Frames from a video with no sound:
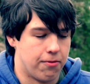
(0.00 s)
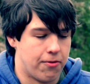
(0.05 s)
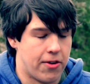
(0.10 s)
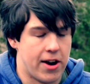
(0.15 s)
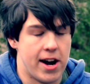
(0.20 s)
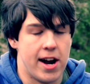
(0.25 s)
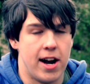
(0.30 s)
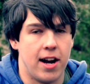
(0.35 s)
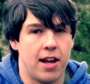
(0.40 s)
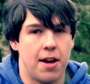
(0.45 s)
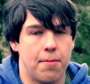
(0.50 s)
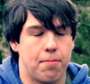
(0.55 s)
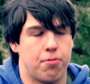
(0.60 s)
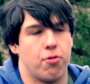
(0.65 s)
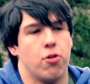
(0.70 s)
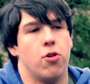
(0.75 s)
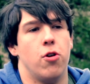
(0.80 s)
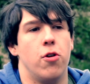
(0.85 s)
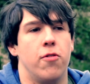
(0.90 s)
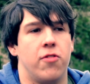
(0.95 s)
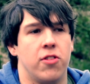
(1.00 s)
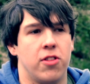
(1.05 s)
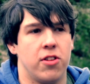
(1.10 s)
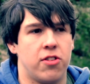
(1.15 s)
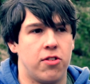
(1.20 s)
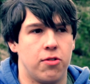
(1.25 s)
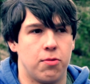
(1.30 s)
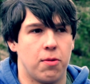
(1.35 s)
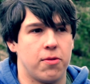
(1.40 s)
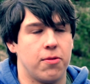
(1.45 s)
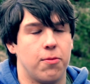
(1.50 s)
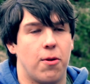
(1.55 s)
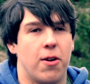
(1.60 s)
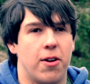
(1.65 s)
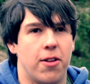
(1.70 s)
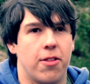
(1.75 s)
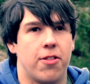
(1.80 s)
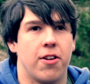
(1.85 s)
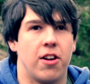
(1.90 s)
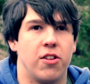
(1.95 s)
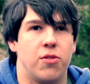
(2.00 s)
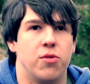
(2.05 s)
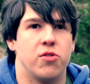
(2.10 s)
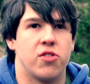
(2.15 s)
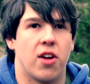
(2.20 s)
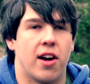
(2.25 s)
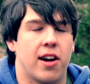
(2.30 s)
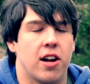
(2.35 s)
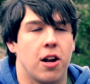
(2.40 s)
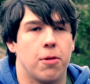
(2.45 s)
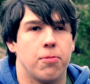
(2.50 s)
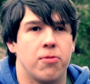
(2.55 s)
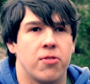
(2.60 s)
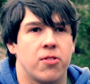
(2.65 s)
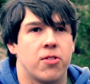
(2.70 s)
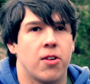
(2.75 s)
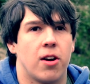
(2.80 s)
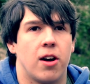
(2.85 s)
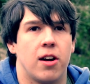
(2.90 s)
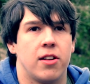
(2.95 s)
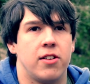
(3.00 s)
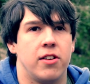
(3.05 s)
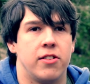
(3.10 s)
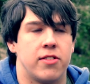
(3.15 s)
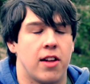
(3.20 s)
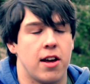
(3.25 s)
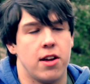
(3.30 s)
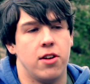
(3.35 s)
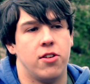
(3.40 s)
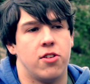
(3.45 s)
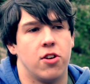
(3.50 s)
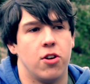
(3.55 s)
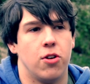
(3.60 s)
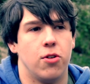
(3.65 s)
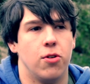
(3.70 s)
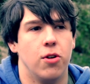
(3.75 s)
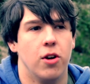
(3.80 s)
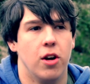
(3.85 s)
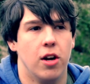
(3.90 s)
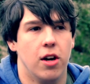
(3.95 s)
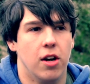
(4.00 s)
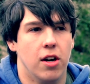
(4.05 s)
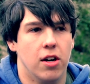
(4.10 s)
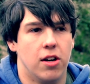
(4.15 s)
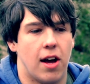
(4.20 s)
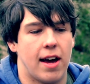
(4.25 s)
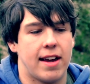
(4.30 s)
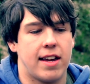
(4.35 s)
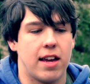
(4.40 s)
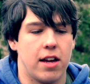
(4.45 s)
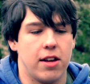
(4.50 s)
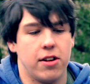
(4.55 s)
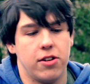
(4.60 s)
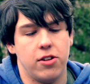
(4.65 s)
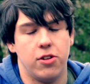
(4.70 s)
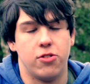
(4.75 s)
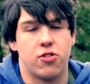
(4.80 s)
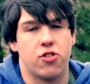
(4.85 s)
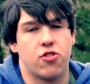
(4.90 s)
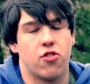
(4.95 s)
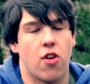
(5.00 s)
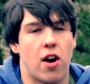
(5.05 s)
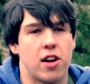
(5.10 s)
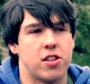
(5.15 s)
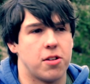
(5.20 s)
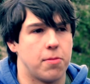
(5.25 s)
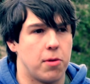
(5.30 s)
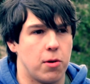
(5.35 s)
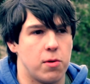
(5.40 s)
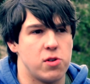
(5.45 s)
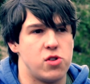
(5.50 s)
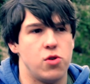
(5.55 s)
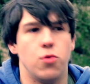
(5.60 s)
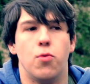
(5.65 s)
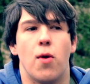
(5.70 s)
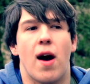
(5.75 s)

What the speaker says: really improved, and this is one of the things which like clubs and societies that you do, like get you to try something which